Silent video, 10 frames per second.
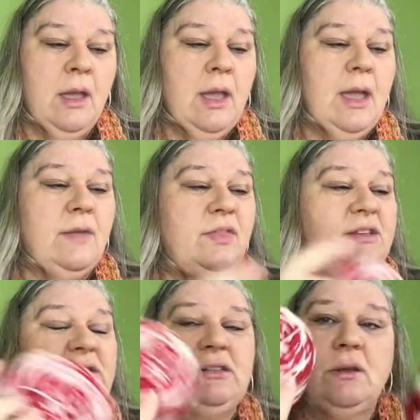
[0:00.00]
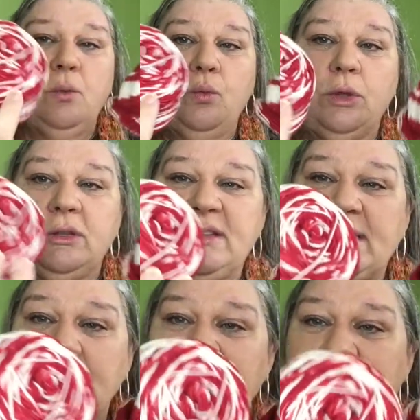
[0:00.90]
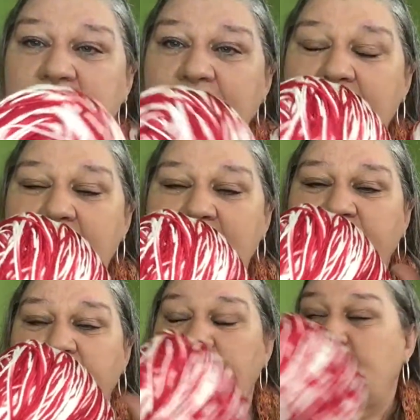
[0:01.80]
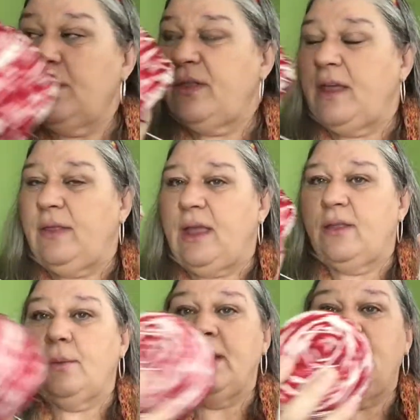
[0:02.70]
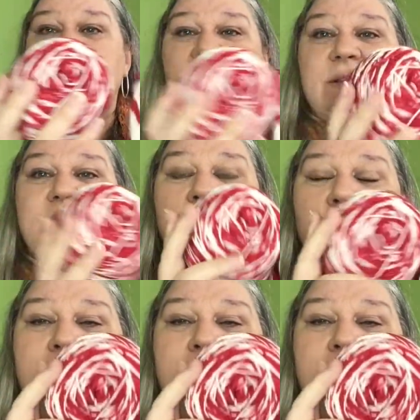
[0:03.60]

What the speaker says: And this wool is a little heavier than the other one. This is